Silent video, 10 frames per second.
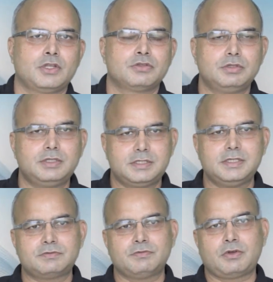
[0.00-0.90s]
So this
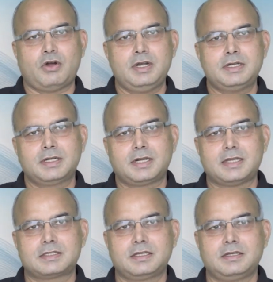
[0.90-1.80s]
is called
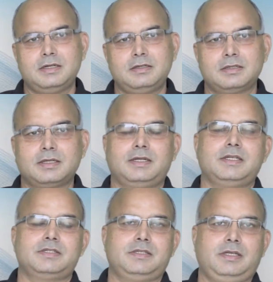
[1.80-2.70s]
classical
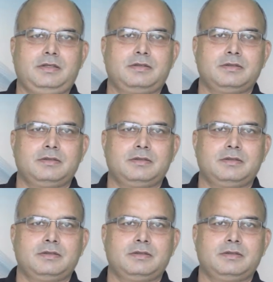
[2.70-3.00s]
conditioning.